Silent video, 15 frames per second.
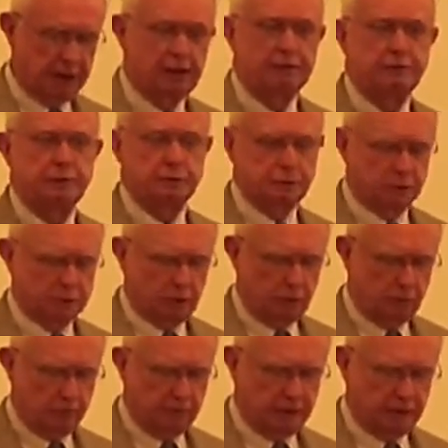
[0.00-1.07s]
individual
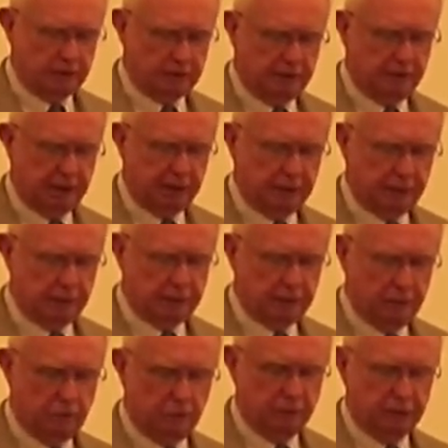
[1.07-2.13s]
gold medal competitor at
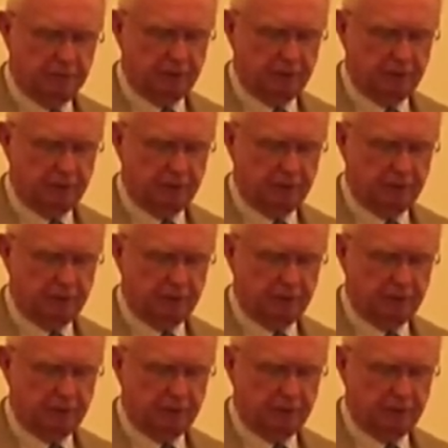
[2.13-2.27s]
the North